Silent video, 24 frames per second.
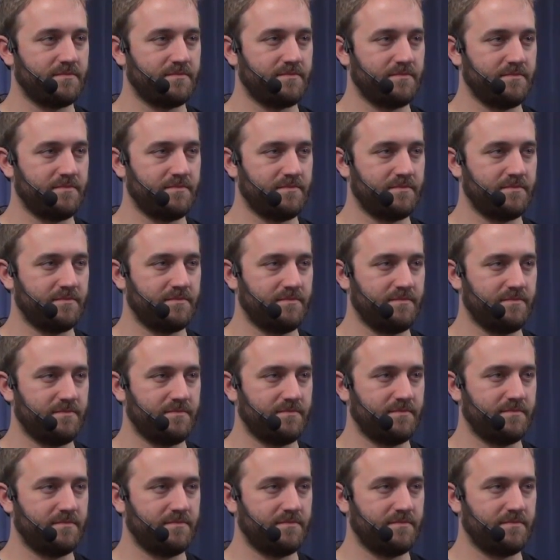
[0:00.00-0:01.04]

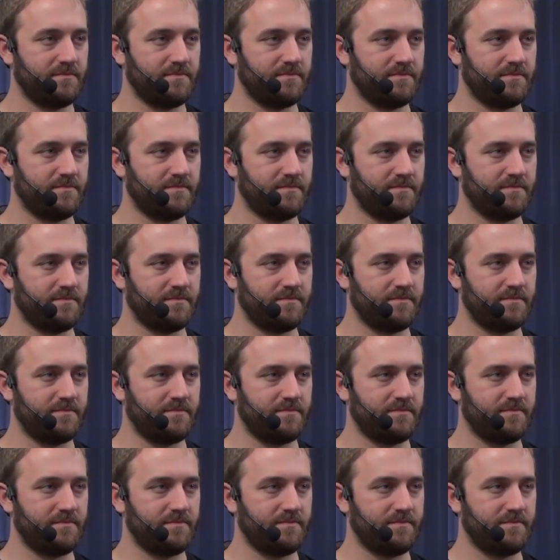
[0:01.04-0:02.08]

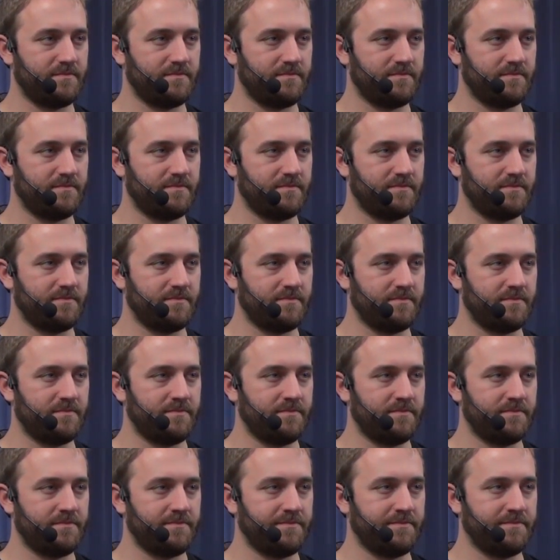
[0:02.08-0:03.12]

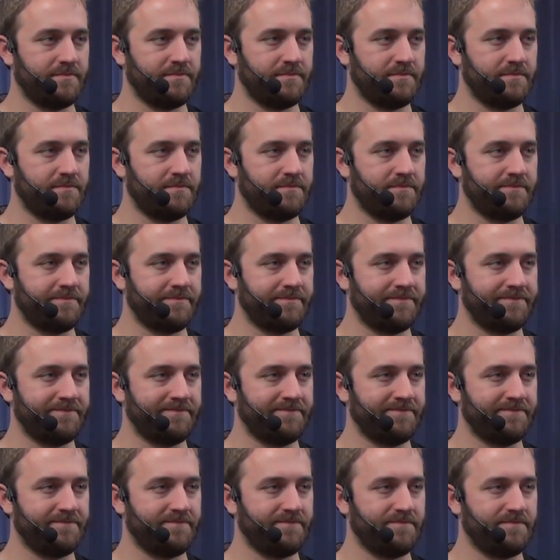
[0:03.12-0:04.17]

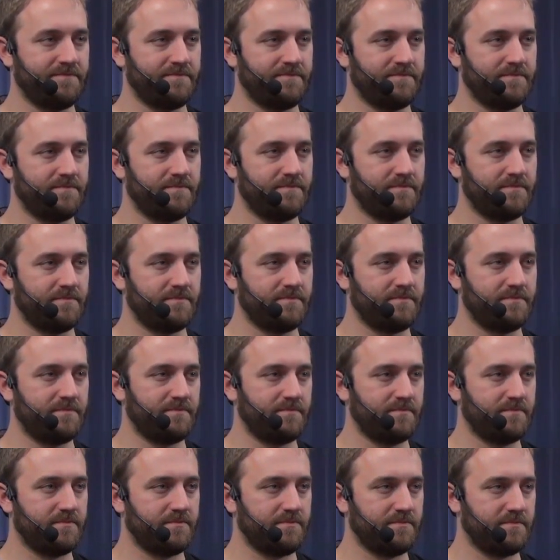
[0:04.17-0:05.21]

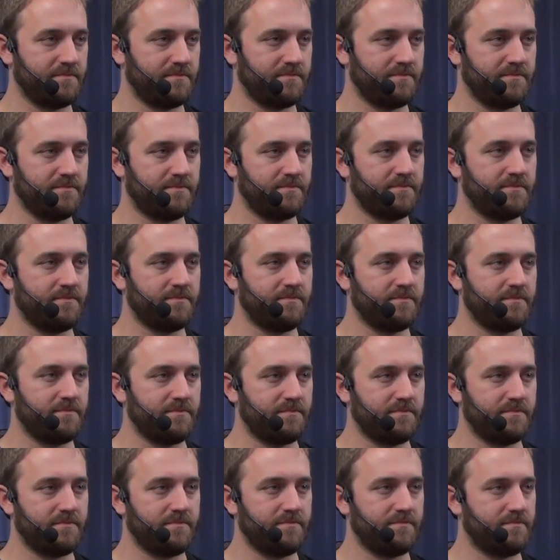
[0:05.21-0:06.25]

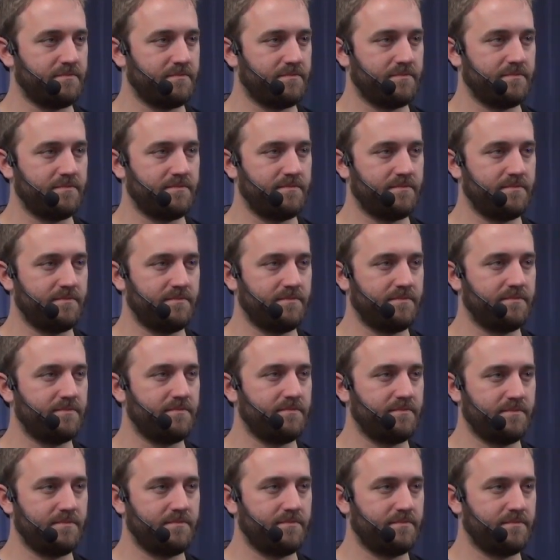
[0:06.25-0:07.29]

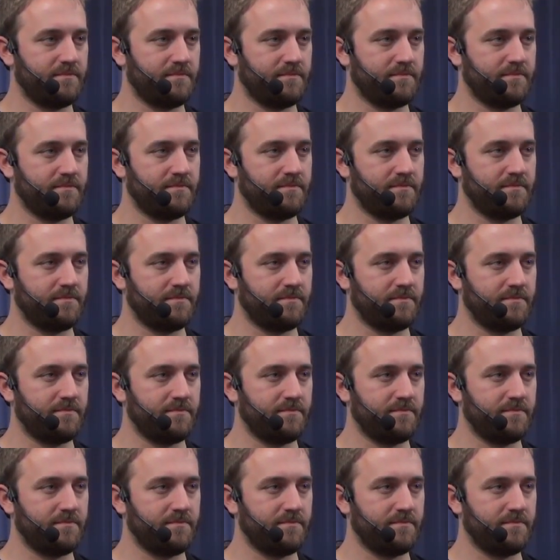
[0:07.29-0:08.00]
(silent)